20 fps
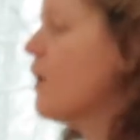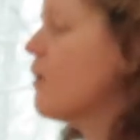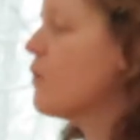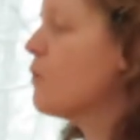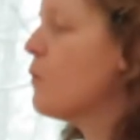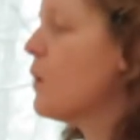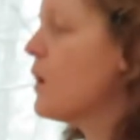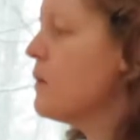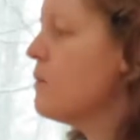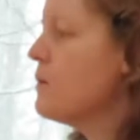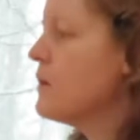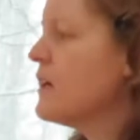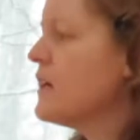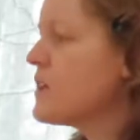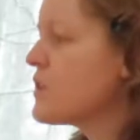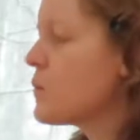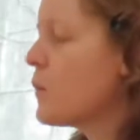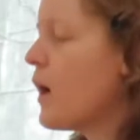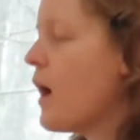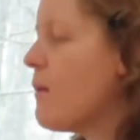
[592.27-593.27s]
The one
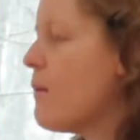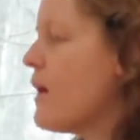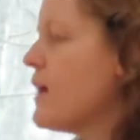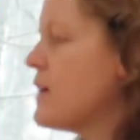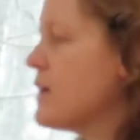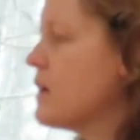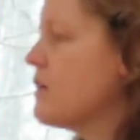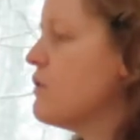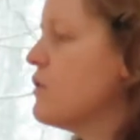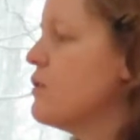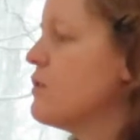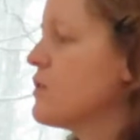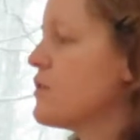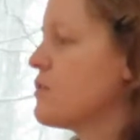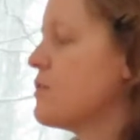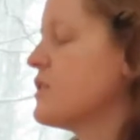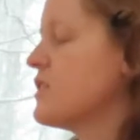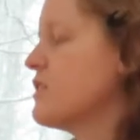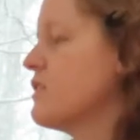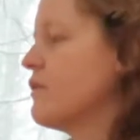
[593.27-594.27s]
place where I might give you a
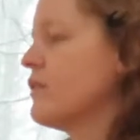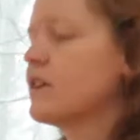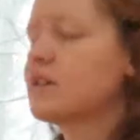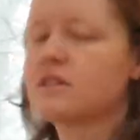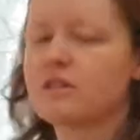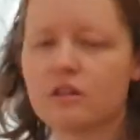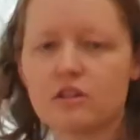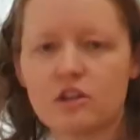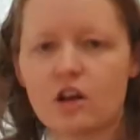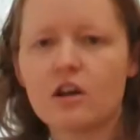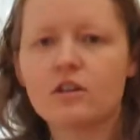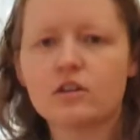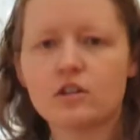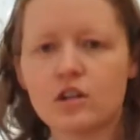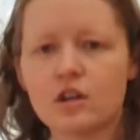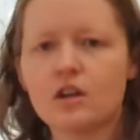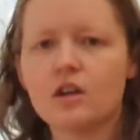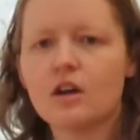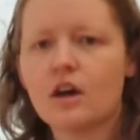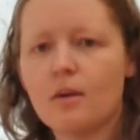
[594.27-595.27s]
specific
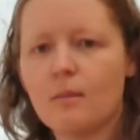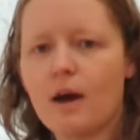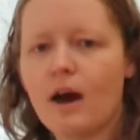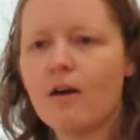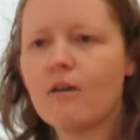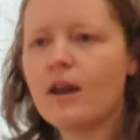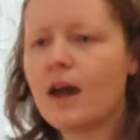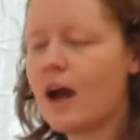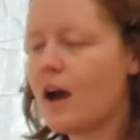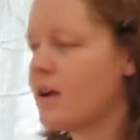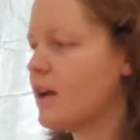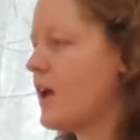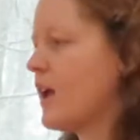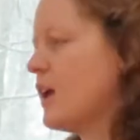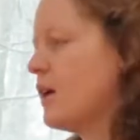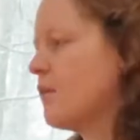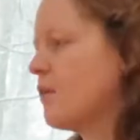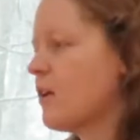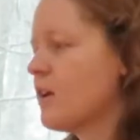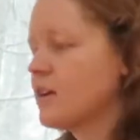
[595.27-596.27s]
suggestion about how to
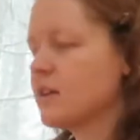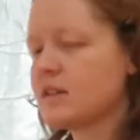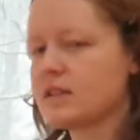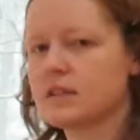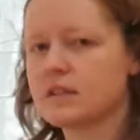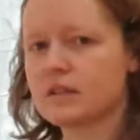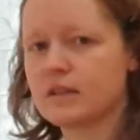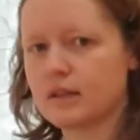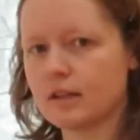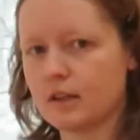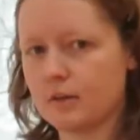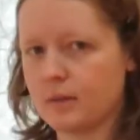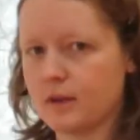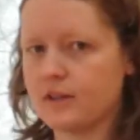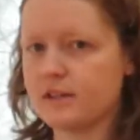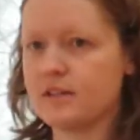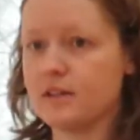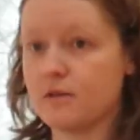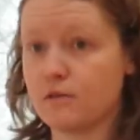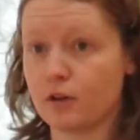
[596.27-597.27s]
hammer it, because it's a little
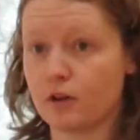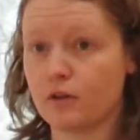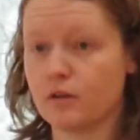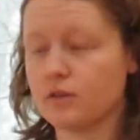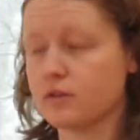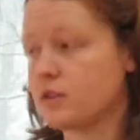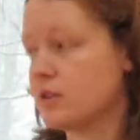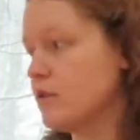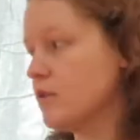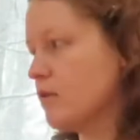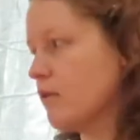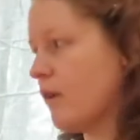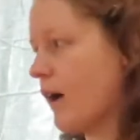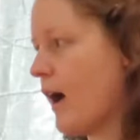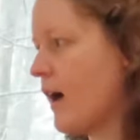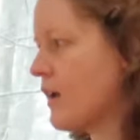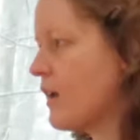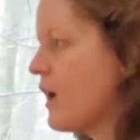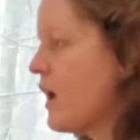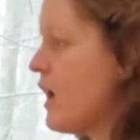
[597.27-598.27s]
bit difficult to do
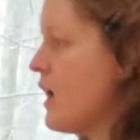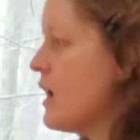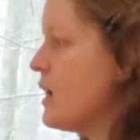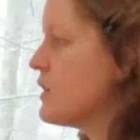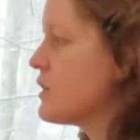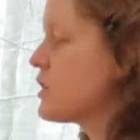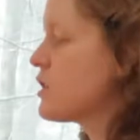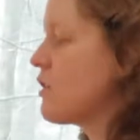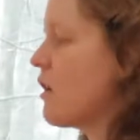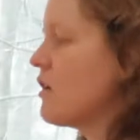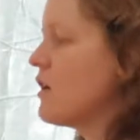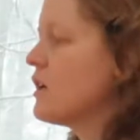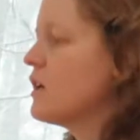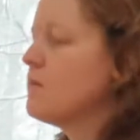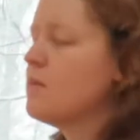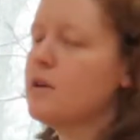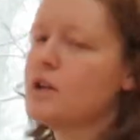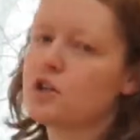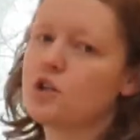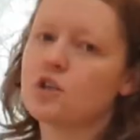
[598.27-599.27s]
that, is starting
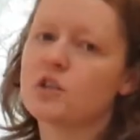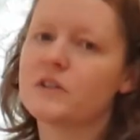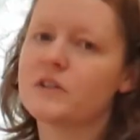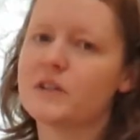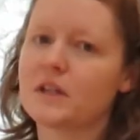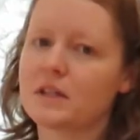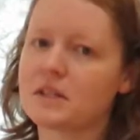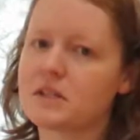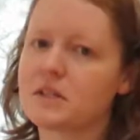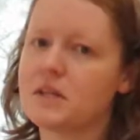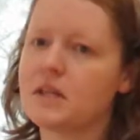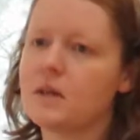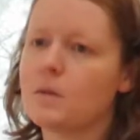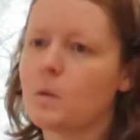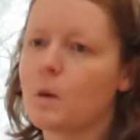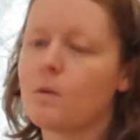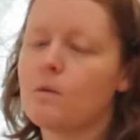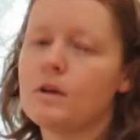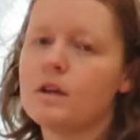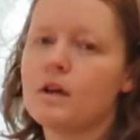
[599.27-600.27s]
in measure 60,
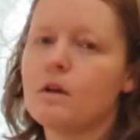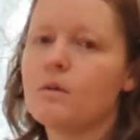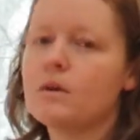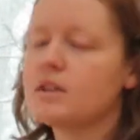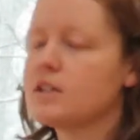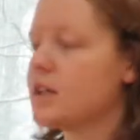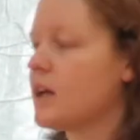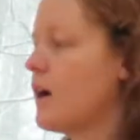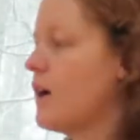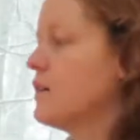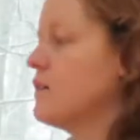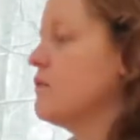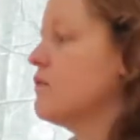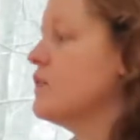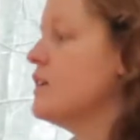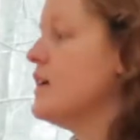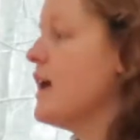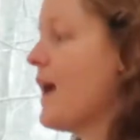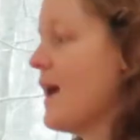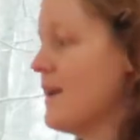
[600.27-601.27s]
where we go into kind of
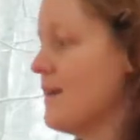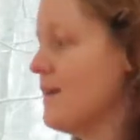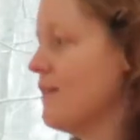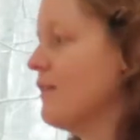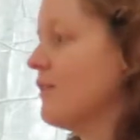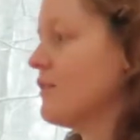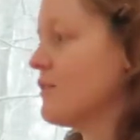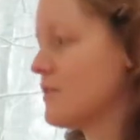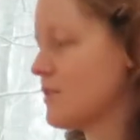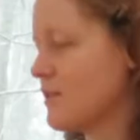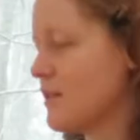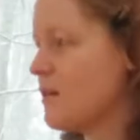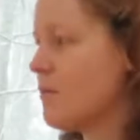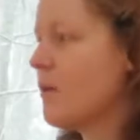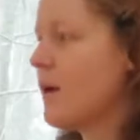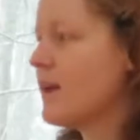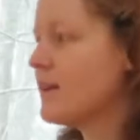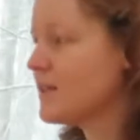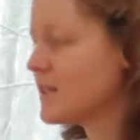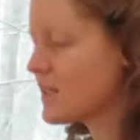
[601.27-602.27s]
the ending
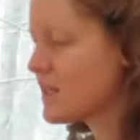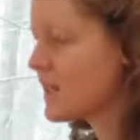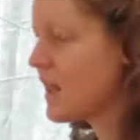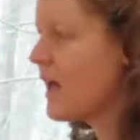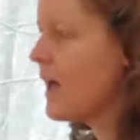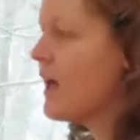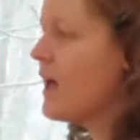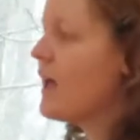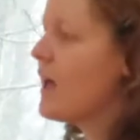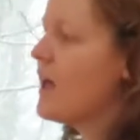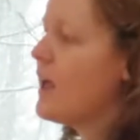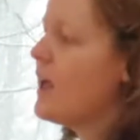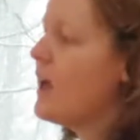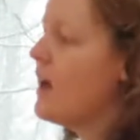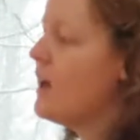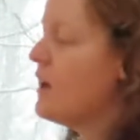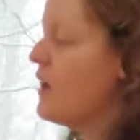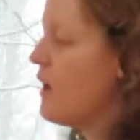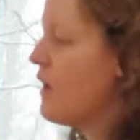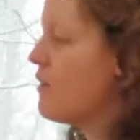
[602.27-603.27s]
sequence.
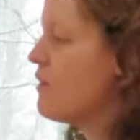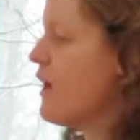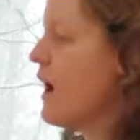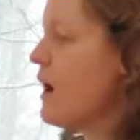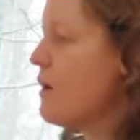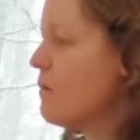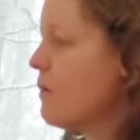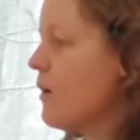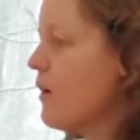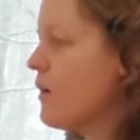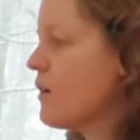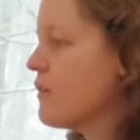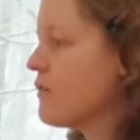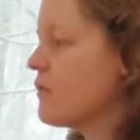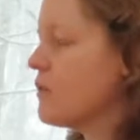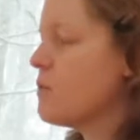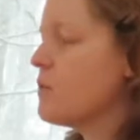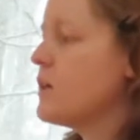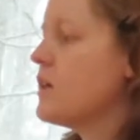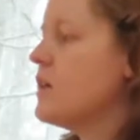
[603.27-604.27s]
And that part
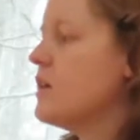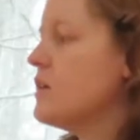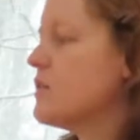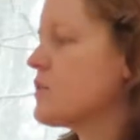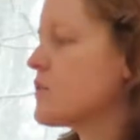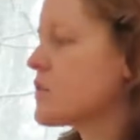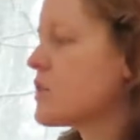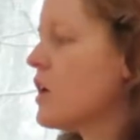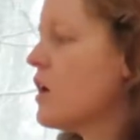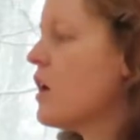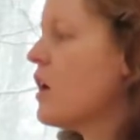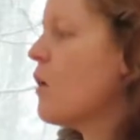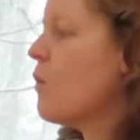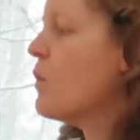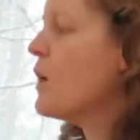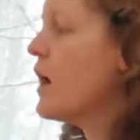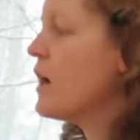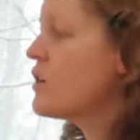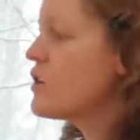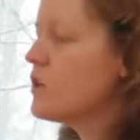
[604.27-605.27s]
of the piece,
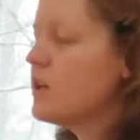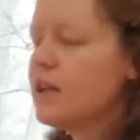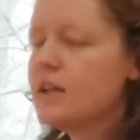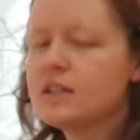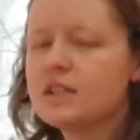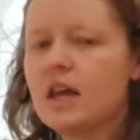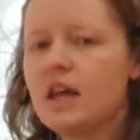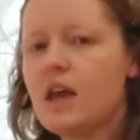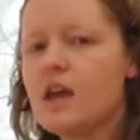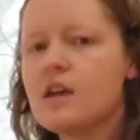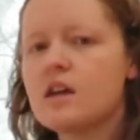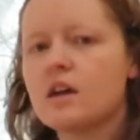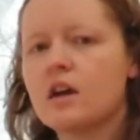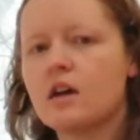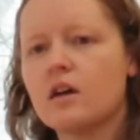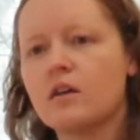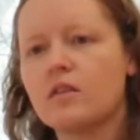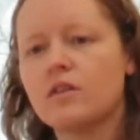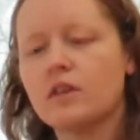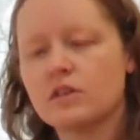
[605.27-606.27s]
we actually take
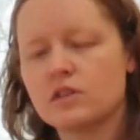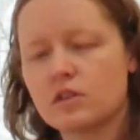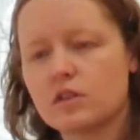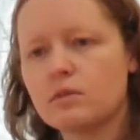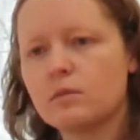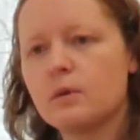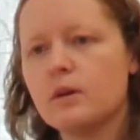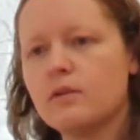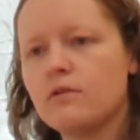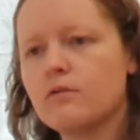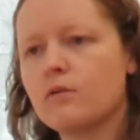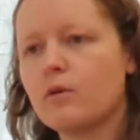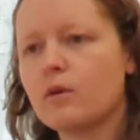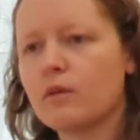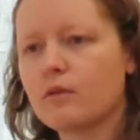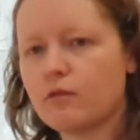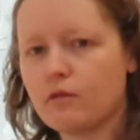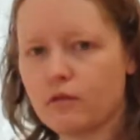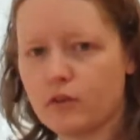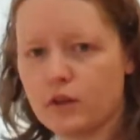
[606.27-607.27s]
this
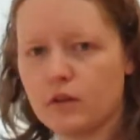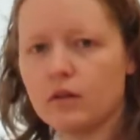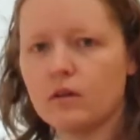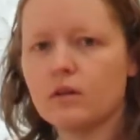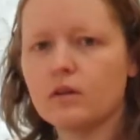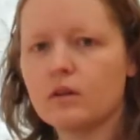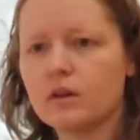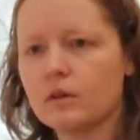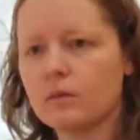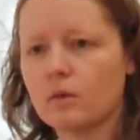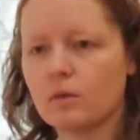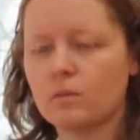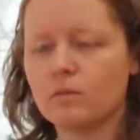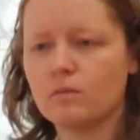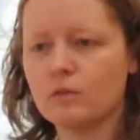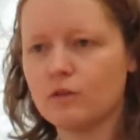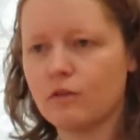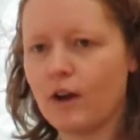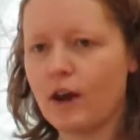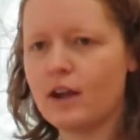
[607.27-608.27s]
3/4 feel, and we're
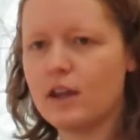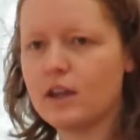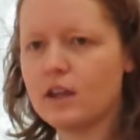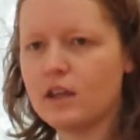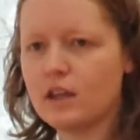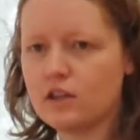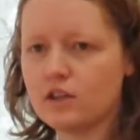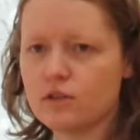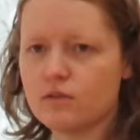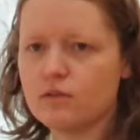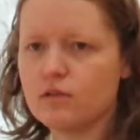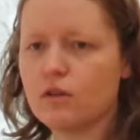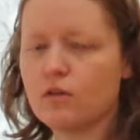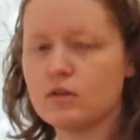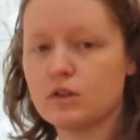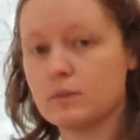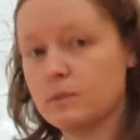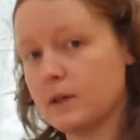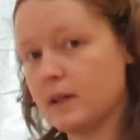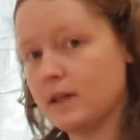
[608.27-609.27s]
dividing each of
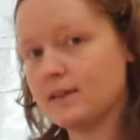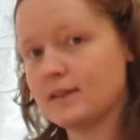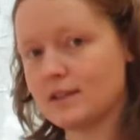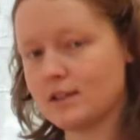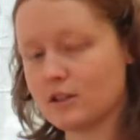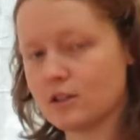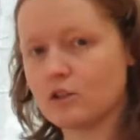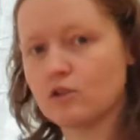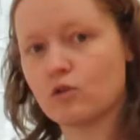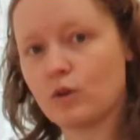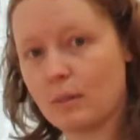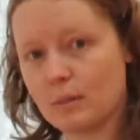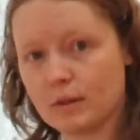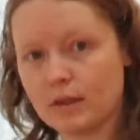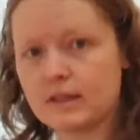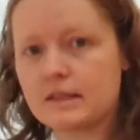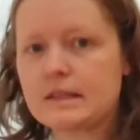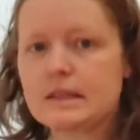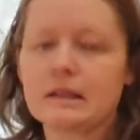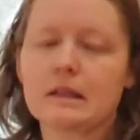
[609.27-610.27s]
those beats into
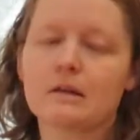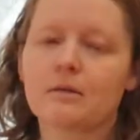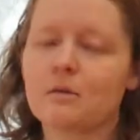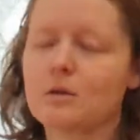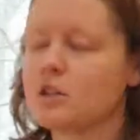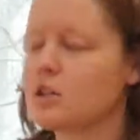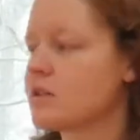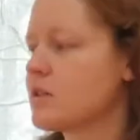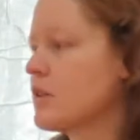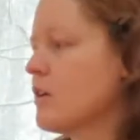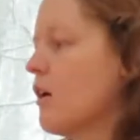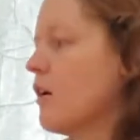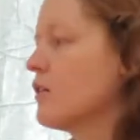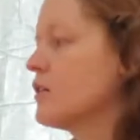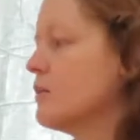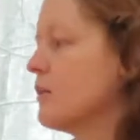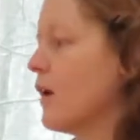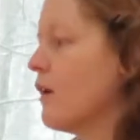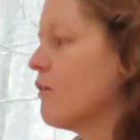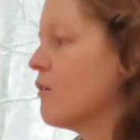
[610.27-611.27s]
triplets, like we just
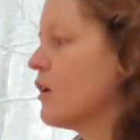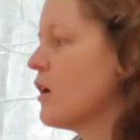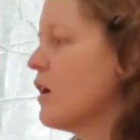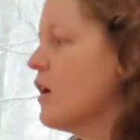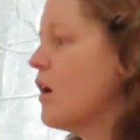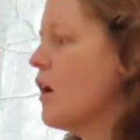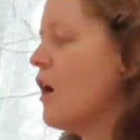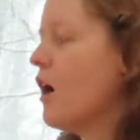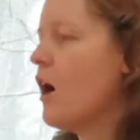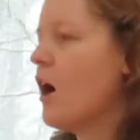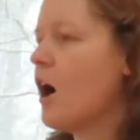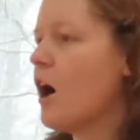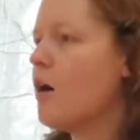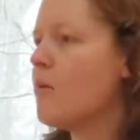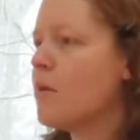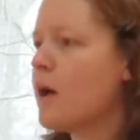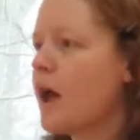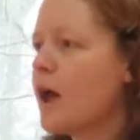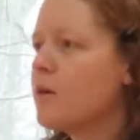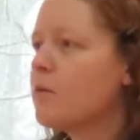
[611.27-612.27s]
talked about.
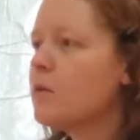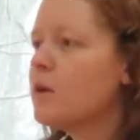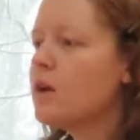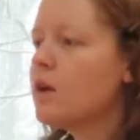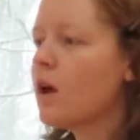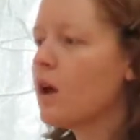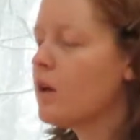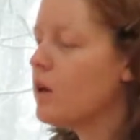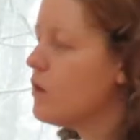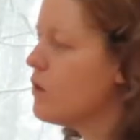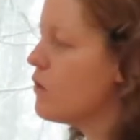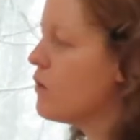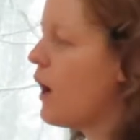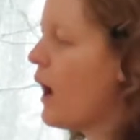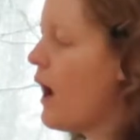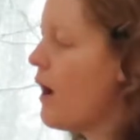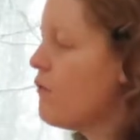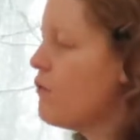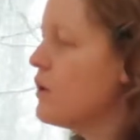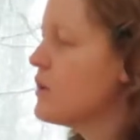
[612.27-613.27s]
And we
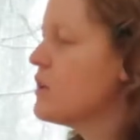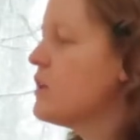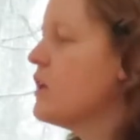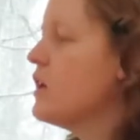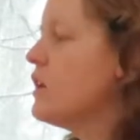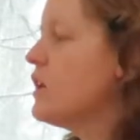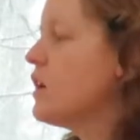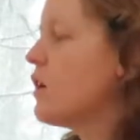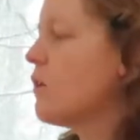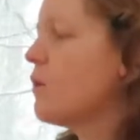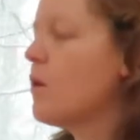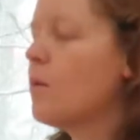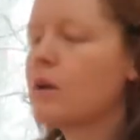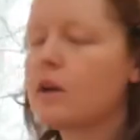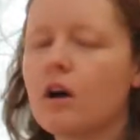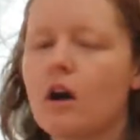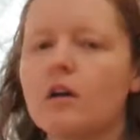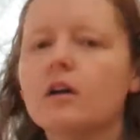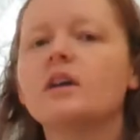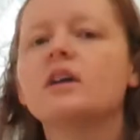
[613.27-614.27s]
have in here what we
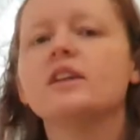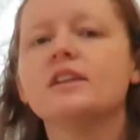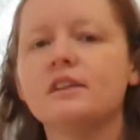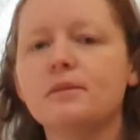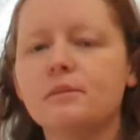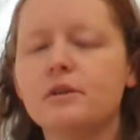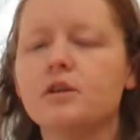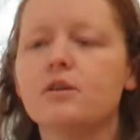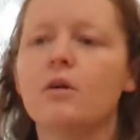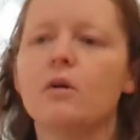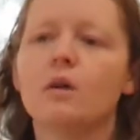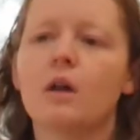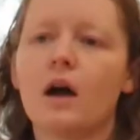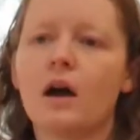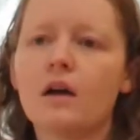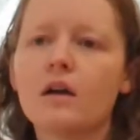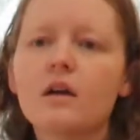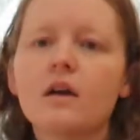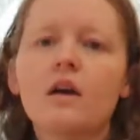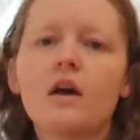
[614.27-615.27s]
call a
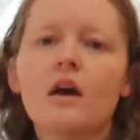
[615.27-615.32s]
hemiola.